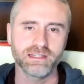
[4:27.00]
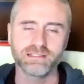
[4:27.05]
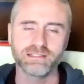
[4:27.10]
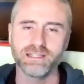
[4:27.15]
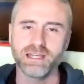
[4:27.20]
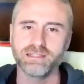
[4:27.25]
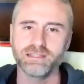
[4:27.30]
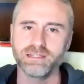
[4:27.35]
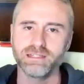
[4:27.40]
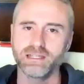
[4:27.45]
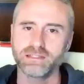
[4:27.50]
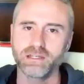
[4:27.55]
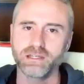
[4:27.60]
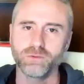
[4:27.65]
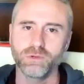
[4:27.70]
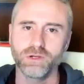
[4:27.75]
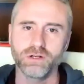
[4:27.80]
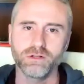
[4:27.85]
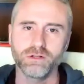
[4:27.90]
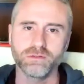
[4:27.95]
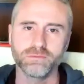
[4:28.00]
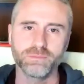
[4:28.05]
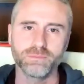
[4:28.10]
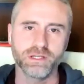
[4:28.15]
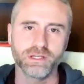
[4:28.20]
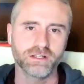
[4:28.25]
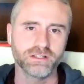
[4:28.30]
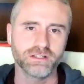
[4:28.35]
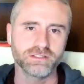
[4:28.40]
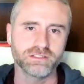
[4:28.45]
net they will,
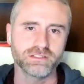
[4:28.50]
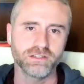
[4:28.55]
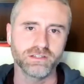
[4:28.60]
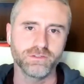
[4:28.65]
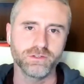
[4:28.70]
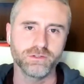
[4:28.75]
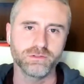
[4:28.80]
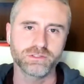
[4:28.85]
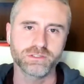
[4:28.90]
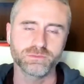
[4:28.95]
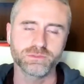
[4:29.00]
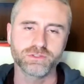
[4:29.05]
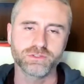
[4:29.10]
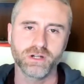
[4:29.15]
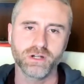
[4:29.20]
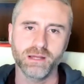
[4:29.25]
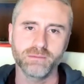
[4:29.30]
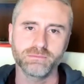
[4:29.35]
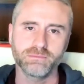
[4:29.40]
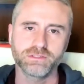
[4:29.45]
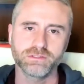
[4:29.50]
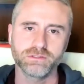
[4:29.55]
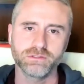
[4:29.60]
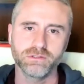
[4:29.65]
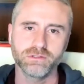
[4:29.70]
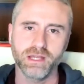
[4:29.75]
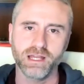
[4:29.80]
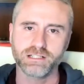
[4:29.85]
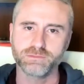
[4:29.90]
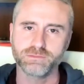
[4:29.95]
because if you subscribe
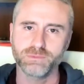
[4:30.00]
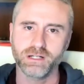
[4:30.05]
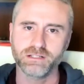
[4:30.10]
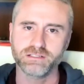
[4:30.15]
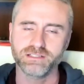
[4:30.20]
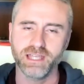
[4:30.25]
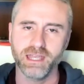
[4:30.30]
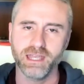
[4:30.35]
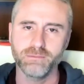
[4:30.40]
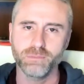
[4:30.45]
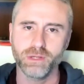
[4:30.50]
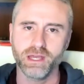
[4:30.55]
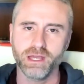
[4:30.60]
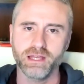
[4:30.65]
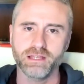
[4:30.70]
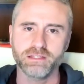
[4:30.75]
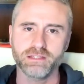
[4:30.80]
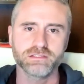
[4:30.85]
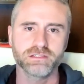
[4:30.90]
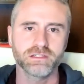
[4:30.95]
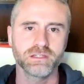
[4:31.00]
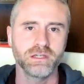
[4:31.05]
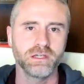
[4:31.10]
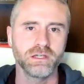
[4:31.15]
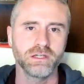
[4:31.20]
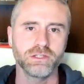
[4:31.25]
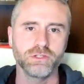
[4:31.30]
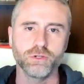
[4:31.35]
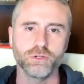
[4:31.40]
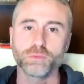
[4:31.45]
to Xbox Game Pass,
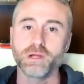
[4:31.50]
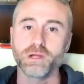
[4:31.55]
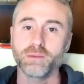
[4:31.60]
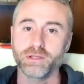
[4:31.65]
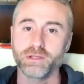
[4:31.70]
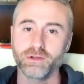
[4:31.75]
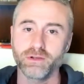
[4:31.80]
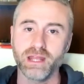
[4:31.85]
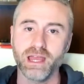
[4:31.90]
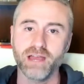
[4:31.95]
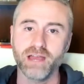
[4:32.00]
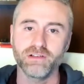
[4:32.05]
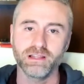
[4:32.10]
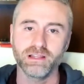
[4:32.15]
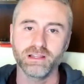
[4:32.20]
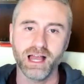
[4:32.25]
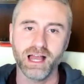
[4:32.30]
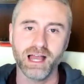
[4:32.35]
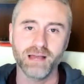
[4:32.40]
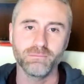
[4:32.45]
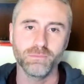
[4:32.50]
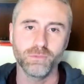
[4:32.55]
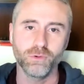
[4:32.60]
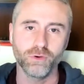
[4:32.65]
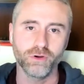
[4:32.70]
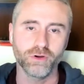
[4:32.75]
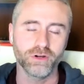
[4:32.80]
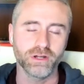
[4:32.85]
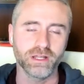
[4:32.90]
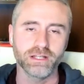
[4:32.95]
you're probably going to have a lot
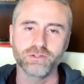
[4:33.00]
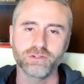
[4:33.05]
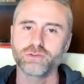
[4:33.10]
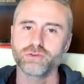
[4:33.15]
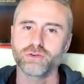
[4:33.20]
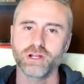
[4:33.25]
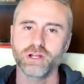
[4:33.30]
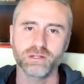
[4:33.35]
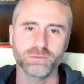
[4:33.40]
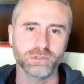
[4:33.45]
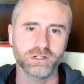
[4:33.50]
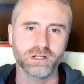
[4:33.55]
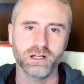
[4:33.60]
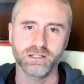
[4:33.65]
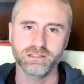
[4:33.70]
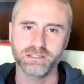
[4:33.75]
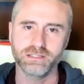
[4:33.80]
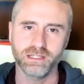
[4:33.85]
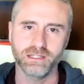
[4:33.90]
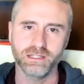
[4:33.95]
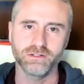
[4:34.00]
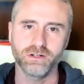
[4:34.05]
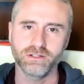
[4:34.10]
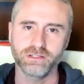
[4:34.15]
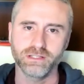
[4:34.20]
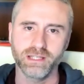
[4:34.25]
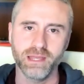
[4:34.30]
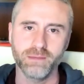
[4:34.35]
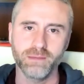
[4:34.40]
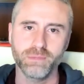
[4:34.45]
more incredible content on
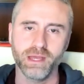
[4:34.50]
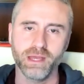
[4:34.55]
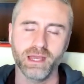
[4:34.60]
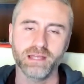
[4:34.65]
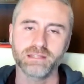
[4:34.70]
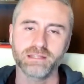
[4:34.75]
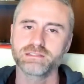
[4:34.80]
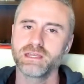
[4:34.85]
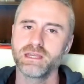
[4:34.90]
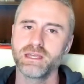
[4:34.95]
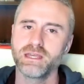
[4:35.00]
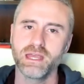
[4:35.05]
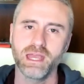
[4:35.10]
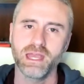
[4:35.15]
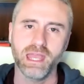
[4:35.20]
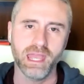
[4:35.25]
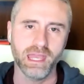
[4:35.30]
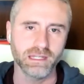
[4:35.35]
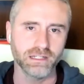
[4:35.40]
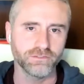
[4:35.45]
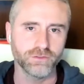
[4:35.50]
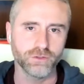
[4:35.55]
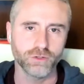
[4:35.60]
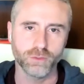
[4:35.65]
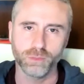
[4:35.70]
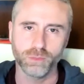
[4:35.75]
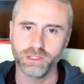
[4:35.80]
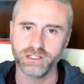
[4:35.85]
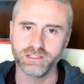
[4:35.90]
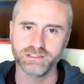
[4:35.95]
Game Pass. And if you're
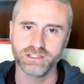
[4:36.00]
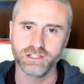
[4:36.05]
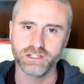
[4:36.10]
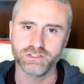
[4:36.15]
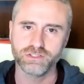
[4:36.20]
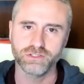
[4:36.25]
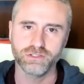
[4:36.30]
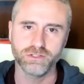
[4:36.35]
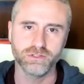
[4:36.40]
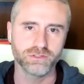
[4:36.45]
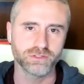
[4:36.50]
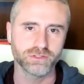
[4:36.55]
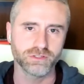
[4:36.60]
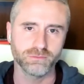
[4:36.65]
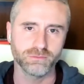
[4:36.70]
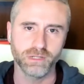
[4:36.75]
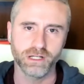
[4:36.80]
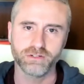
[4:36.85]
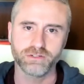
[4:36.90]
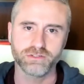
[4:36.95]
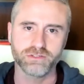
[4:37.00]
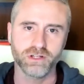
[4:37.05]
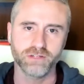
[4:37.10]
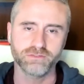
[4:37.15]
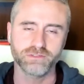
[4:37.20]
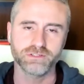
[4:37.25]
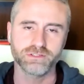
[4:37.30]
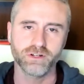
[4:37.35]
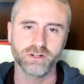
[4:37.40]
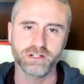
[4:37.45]
a PlayStation user, Microsoft
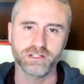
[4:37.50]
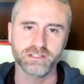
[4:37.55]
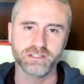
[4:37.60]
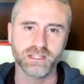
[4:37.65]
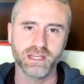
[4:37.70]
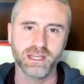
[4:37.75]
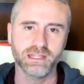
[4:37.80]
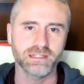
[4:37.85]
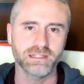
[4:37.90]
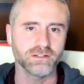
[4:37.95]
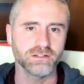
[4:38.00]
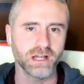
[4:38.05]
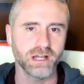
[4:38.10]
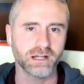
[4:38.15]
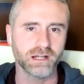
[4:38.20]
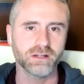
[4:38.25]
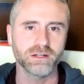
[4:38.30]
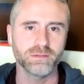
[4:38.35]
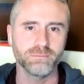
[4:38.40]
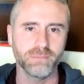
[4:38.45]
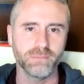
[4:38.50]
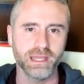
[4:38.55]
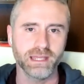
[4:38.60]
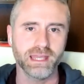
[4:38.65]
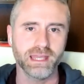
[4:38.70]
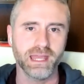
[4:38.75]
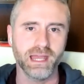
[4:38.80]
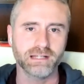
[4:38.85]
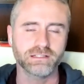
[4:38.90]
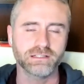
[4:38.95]
has already said they're not going to
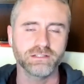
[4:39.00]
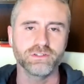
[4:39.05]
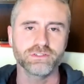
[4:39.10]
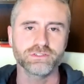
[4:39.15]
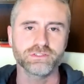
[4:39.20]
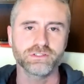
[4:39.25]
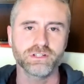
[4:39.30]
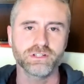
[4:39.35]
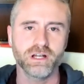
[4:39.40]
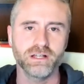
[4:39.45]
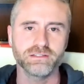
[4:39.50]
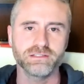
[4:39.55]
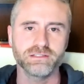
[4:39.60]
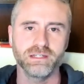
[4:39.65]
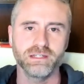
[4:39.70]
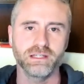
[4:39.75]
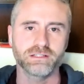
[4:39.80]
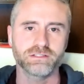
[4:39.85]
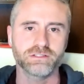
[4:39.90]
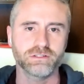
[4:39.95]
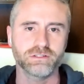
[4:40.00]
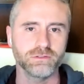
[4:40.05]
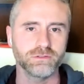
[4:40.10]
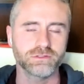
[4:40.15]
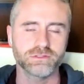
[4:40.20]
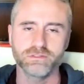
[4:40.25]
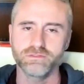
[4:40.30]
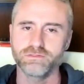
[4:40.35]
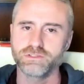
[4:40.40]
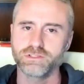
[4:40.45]
make Activision content
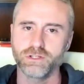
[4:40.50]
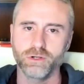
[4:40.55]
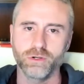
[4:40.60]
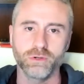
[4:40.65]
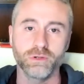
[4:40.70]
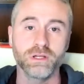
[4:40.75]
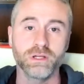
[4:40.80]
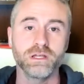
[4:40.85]
exclusive. So